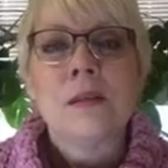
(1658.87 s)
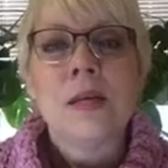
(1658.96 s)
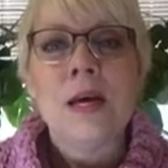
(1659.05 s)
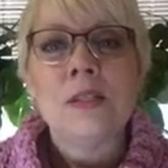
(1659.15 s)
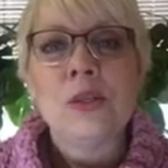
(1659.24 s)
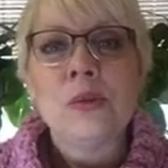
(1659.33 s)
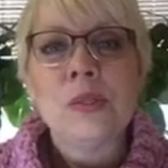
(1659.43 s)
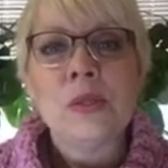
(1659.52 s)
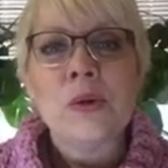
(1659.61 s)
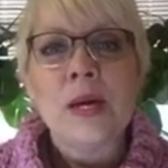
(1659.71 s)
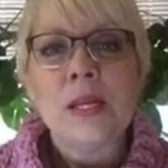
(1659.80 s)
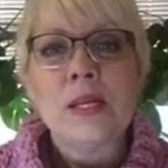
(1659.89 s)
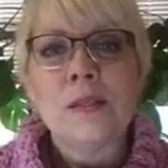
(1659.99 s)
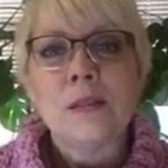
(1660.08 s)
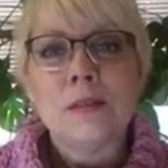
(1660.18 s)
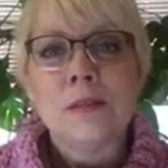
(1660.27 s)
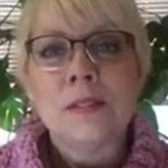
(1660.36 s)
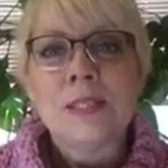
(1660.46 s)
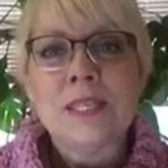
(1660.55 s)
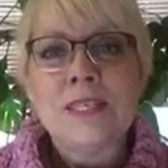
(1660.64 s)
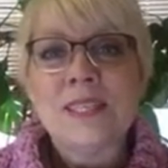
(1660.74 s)
Not doing the granny
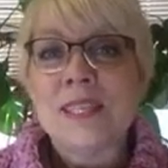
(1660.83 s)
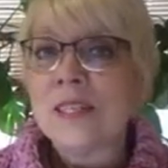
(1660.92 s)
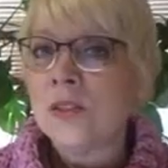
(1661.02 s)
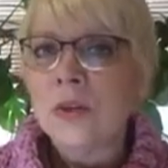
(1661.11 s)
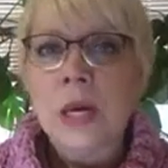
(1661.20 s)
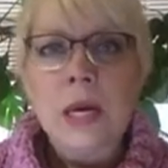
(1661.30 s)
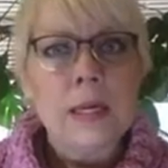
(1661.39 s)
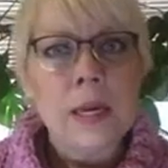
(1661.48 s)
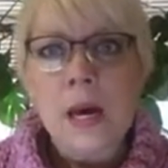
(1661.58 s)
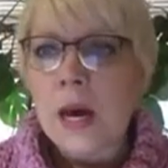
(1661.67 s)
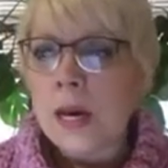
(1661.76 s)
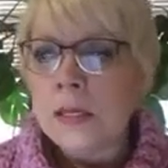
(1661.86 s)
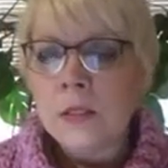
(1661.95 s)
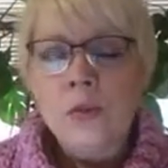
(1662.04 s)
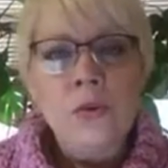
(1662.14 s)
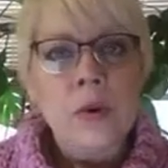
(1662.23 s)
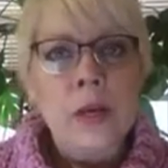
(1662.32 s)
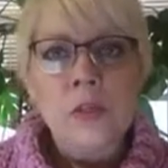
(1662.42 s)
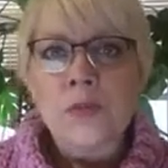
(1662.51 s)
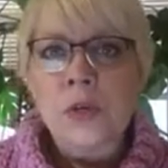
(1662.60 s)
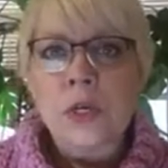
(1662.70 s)
season. That's okay. Yeah, I didn't do
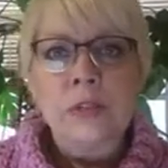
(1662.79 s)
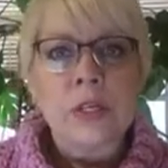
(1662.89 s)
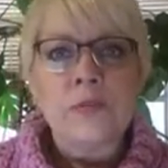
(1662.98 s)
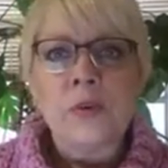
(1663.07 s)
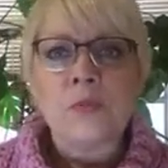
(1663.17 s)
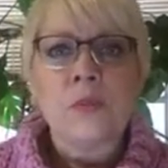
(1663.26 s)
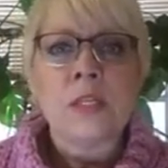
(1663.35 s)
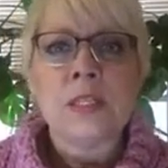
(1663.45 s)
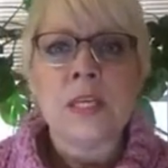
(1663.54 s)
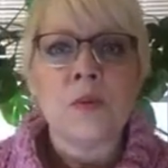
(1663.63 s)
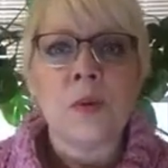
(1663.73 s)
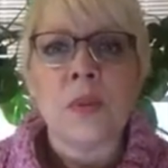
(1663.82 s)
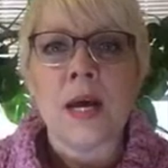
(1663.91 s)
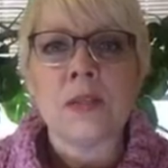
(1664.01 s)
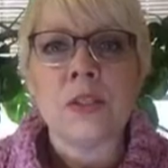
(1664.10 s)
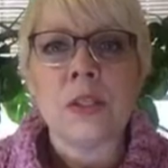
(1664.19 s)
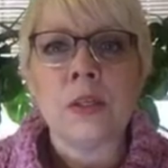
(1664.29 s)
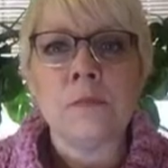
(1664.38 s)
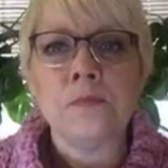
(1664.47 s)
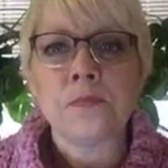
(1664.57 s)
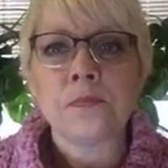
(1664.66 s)
grannies for years, and if this had come up last
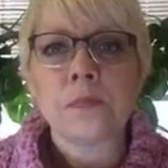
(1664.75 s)
year,